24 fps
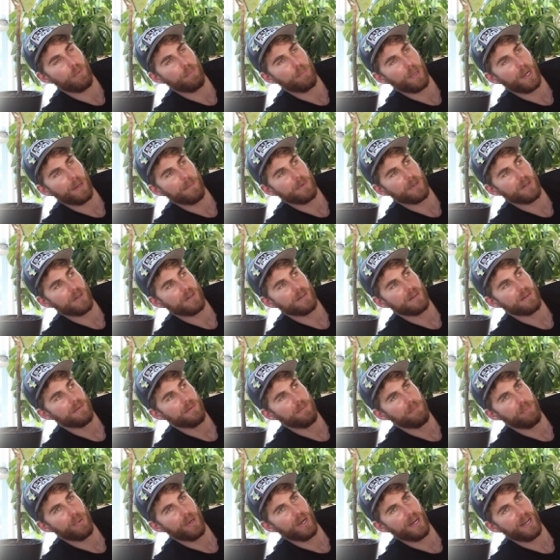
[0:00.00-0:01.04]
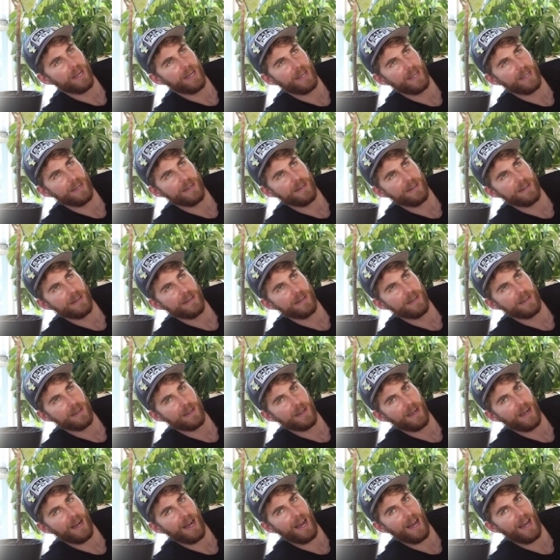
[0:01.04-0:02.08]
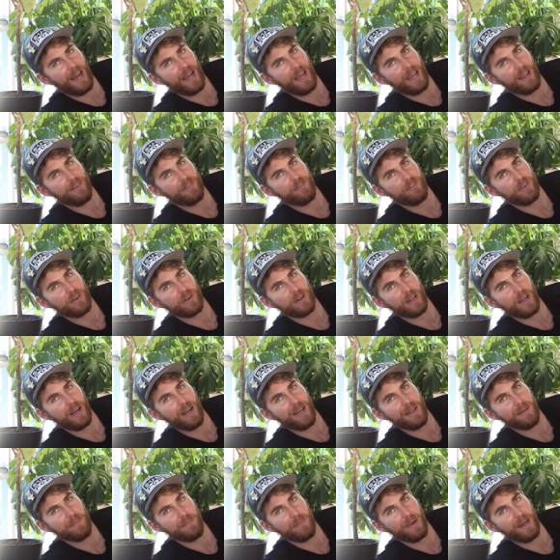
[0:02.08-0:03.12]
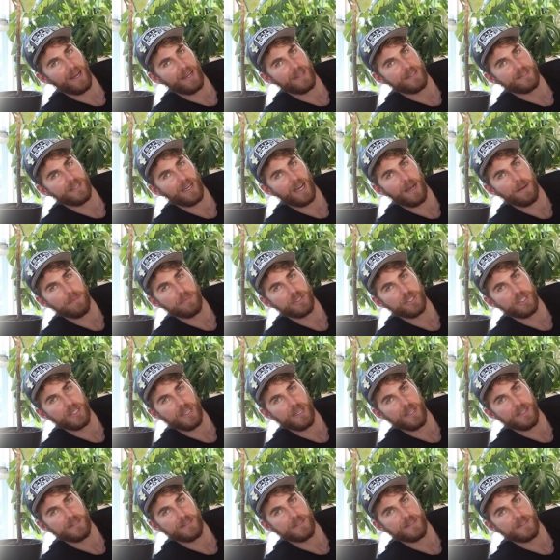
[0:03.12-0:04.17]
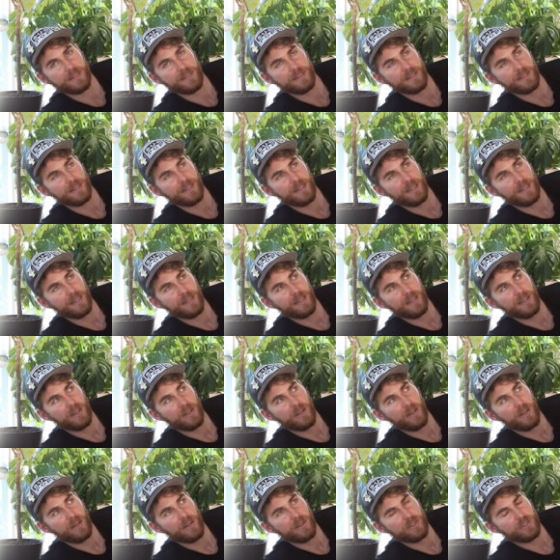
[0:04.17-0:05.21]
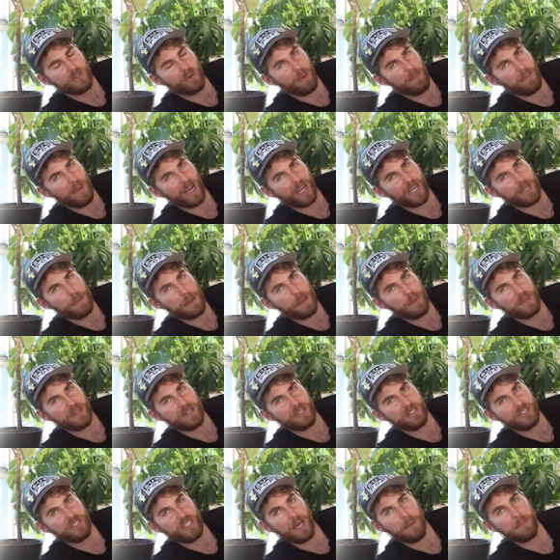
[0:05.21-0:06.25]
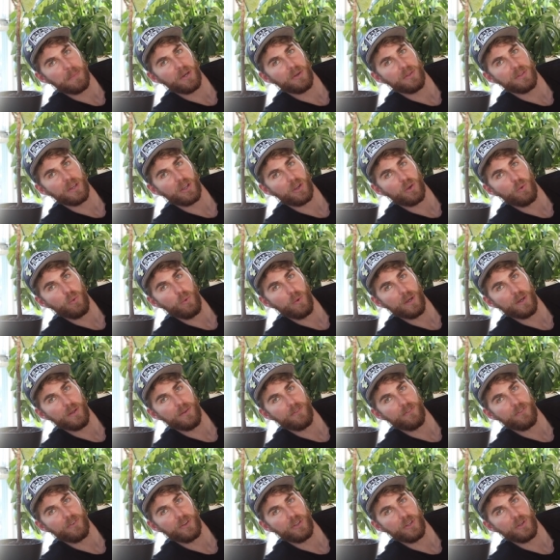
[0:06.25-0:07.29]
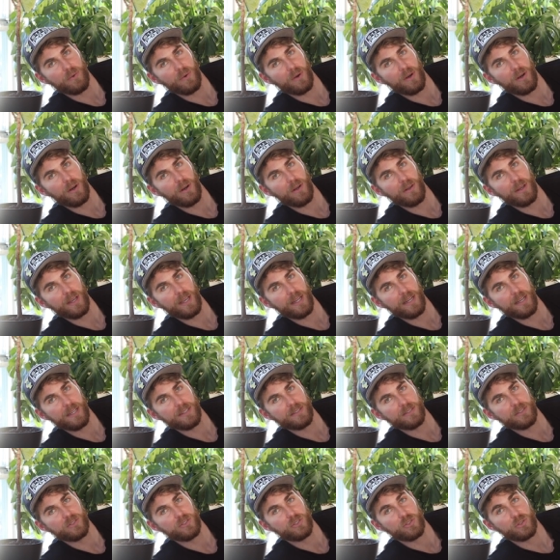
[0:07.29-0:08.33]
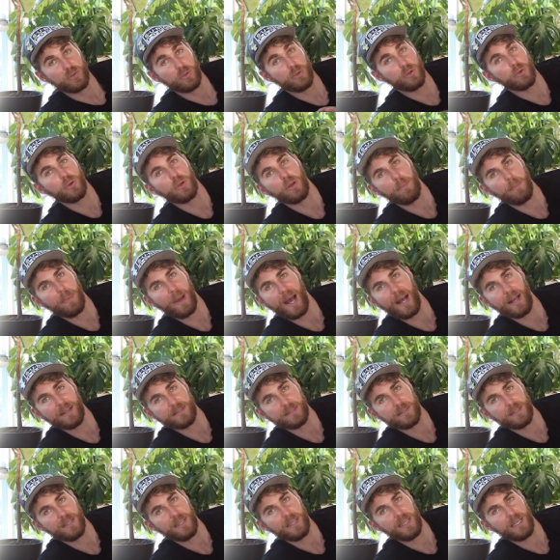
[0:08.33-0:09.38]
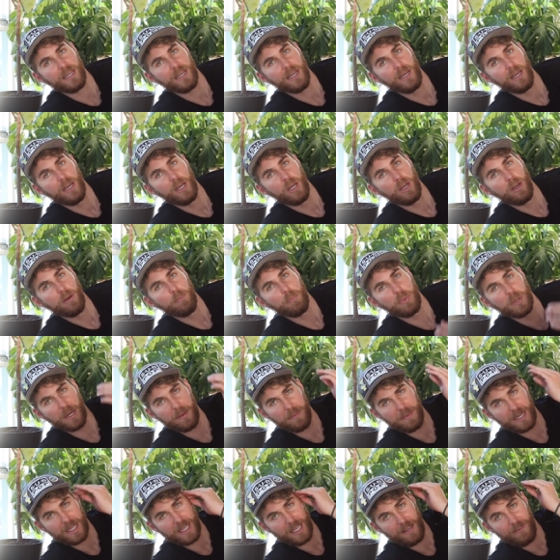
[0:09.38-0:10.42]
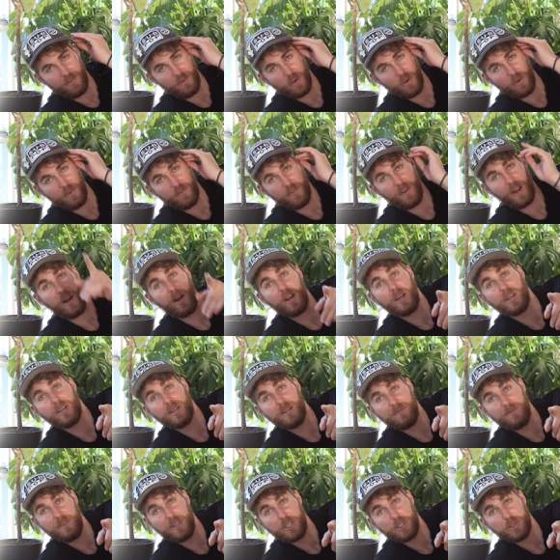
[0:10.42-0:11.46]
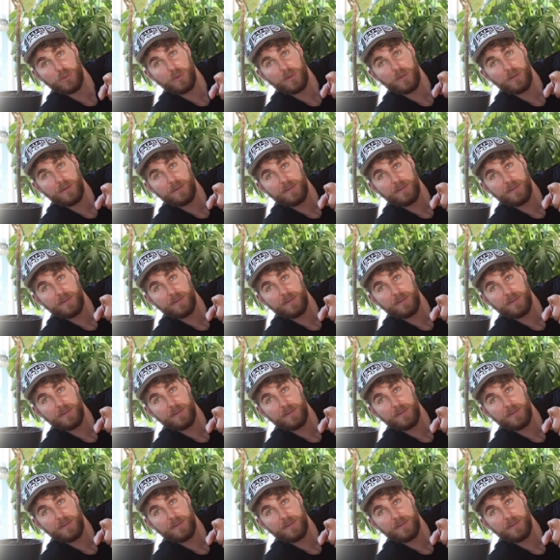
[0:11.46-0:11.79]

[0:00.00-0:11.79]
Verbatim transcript: of a bummer, but I forgot my top sheet, so I'm not gonna be able to demo the quilt for you all in its true capacity, but I'm gonna give you a very good visual.